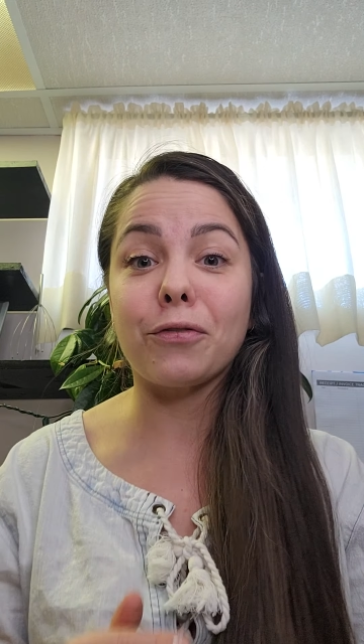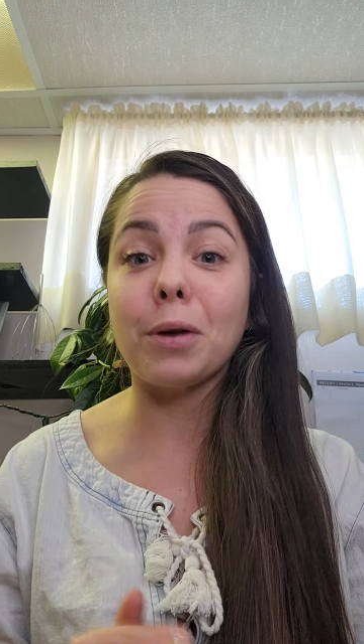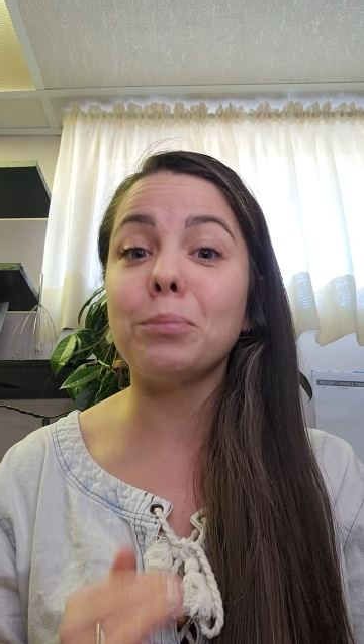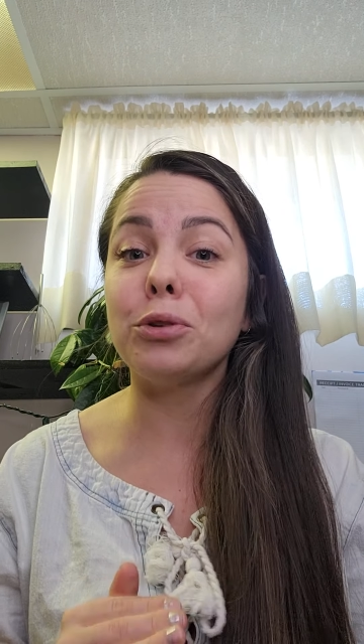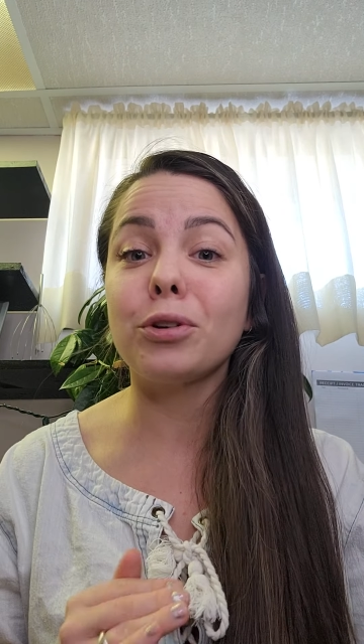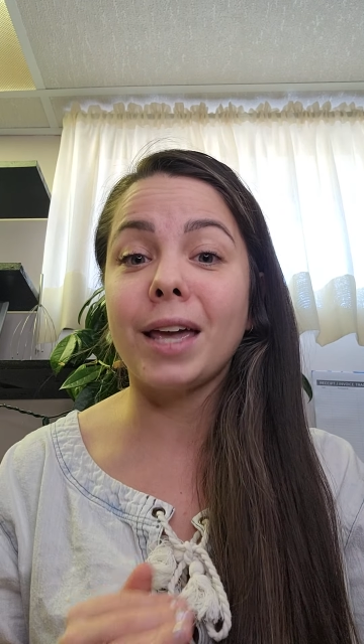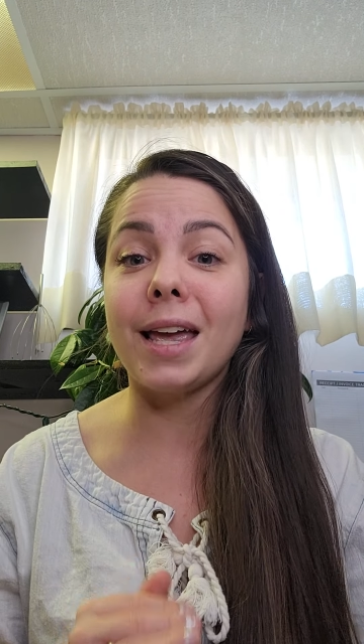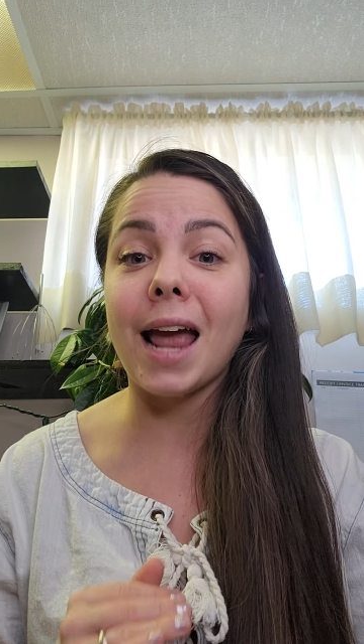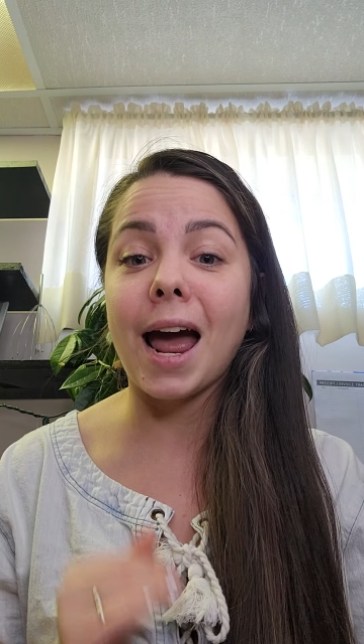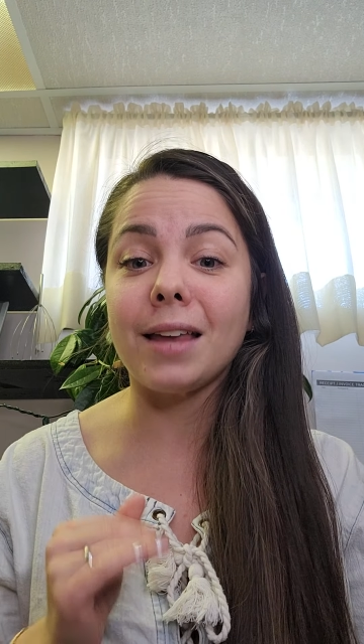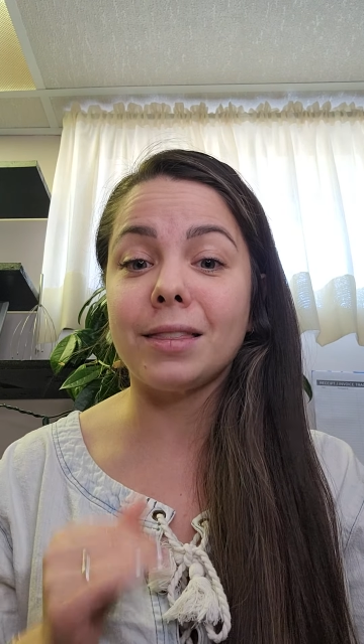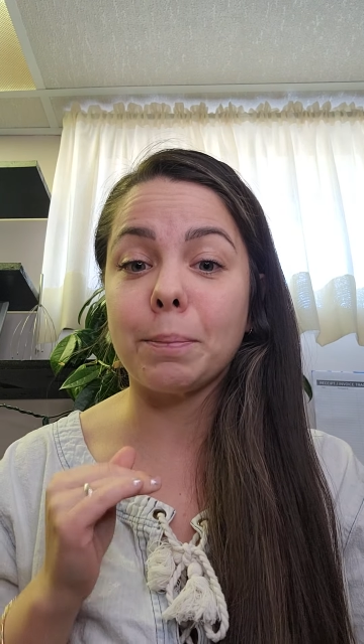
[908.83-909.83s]
from looking
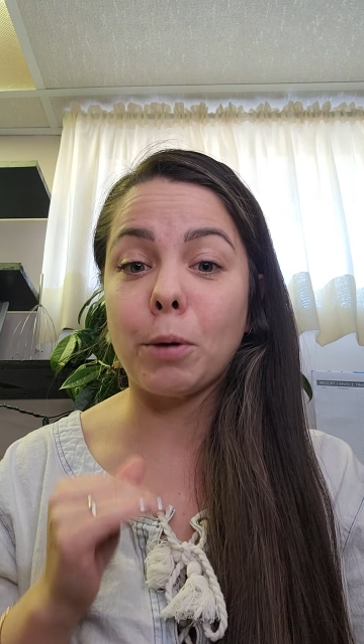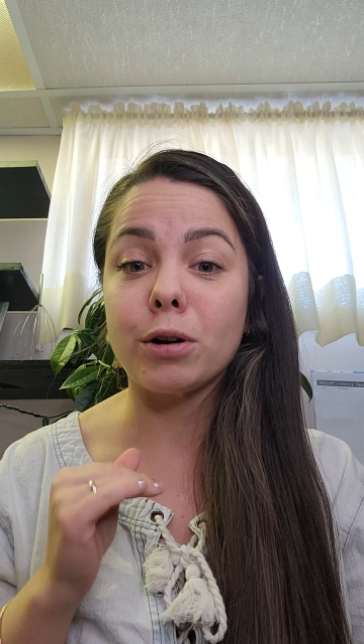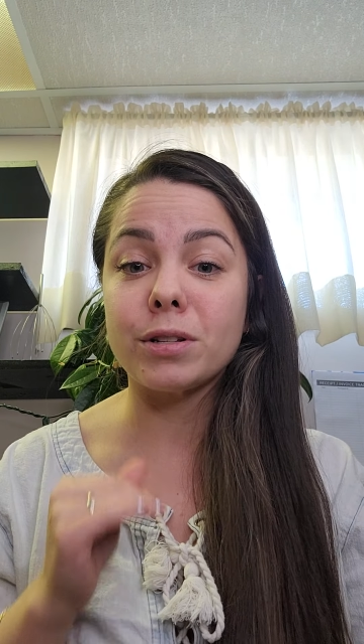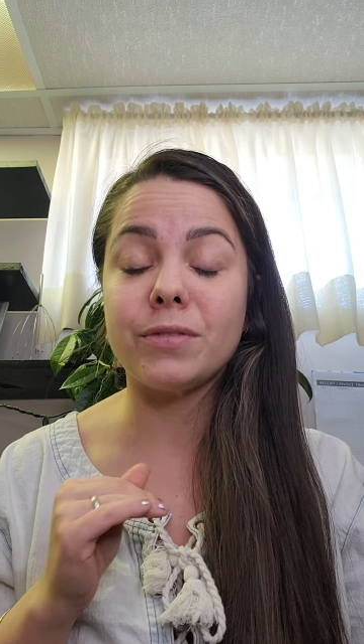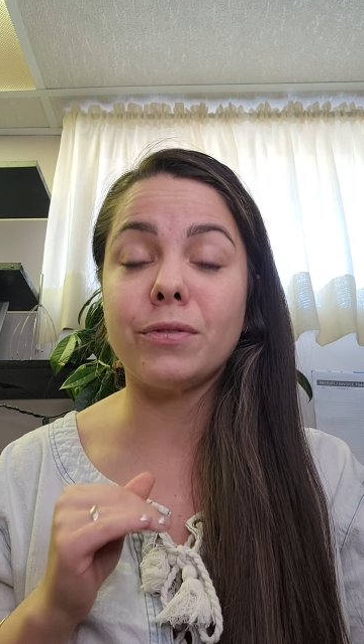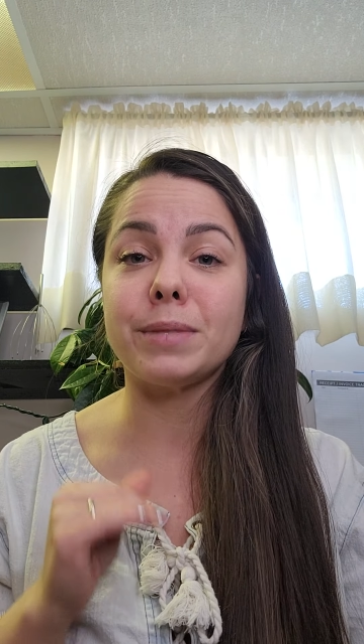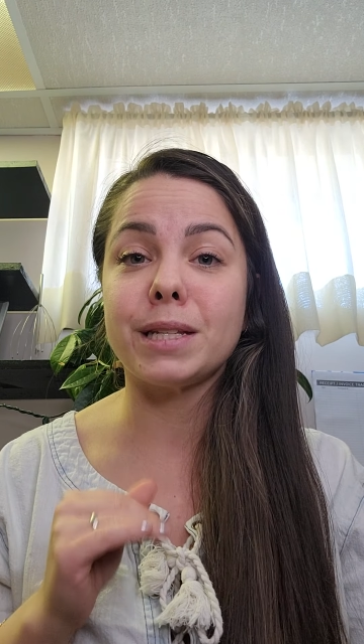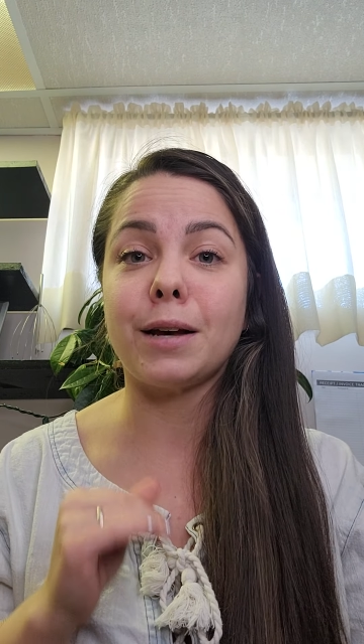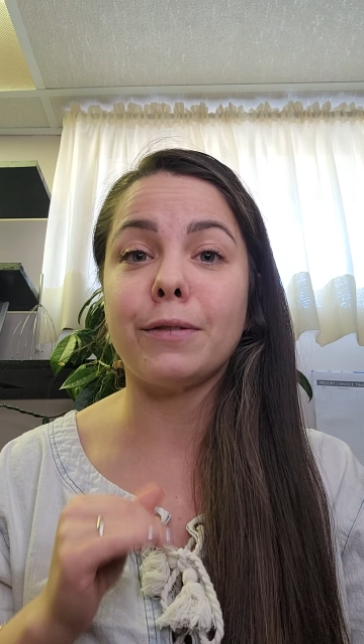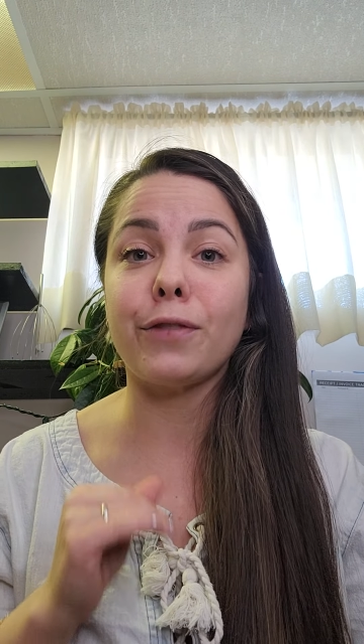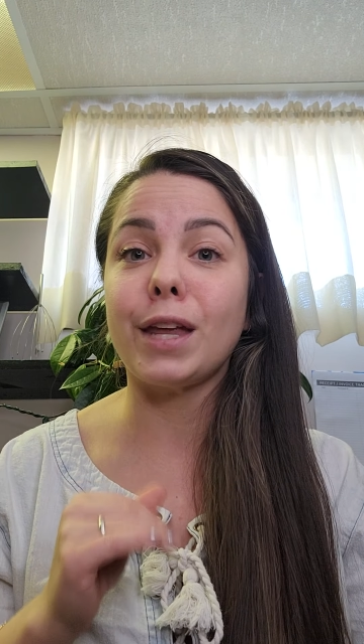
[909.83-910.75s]
at the parts of himself